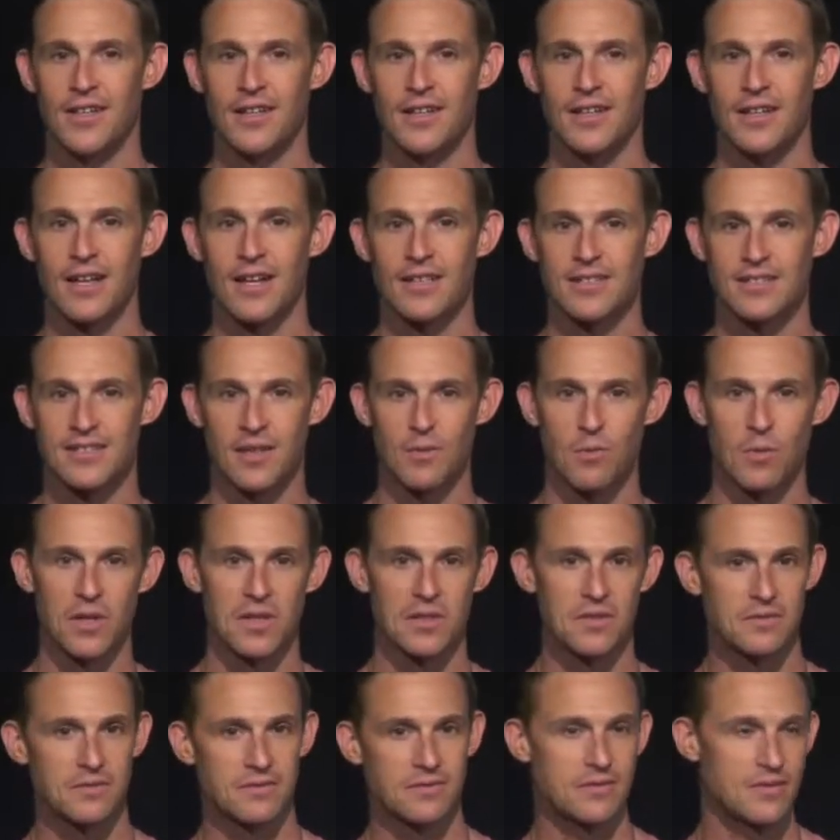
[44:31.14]
And I said, well,
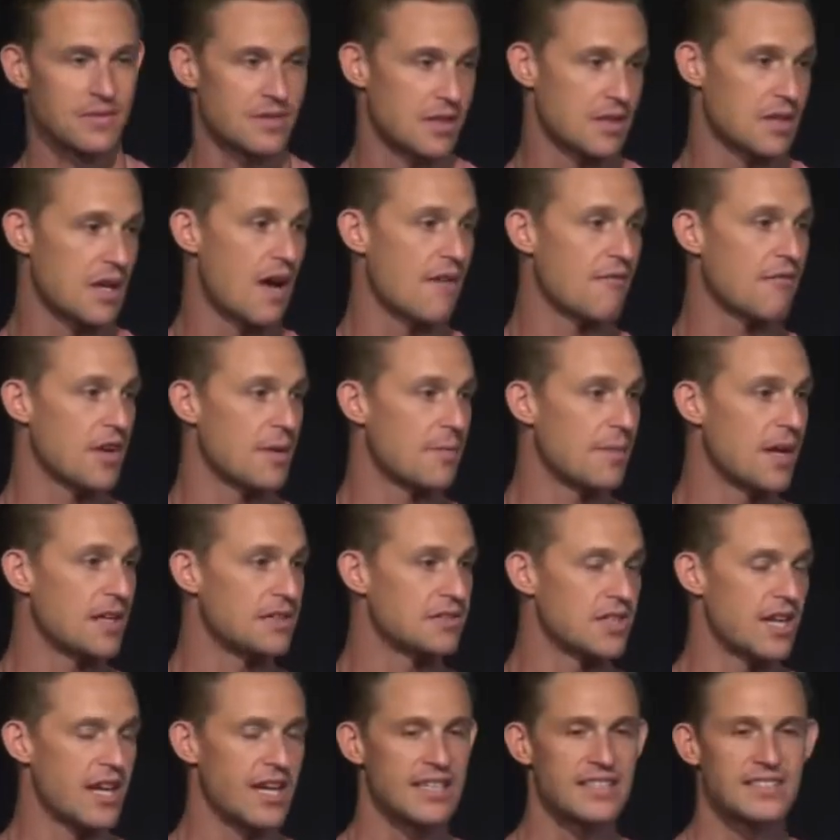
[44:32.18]
you know, not very much.
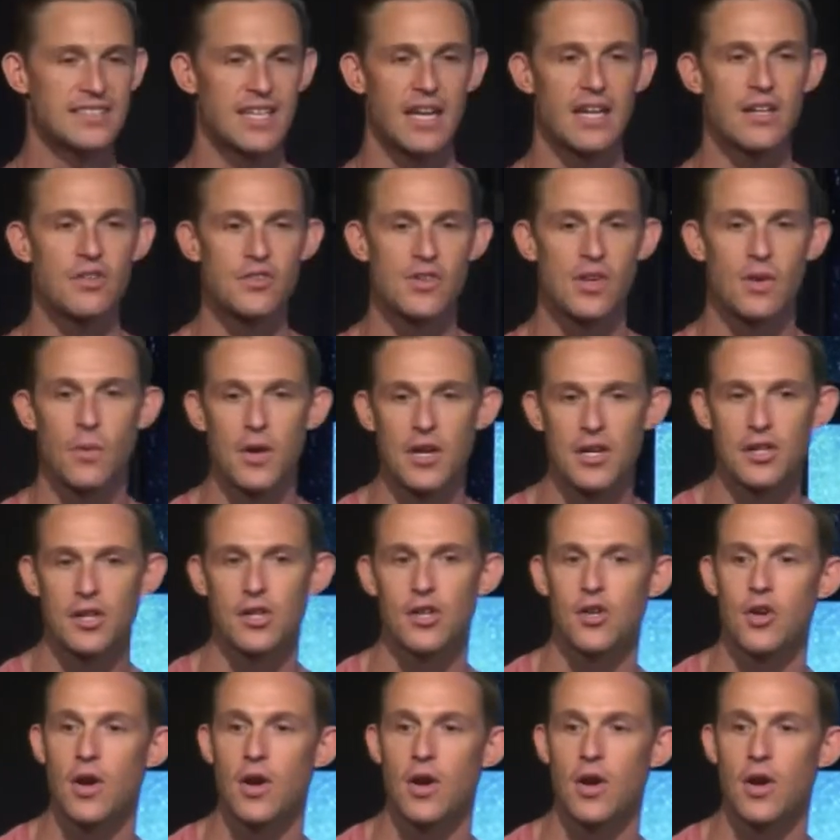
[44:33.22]
And he said, here's what I want you to do.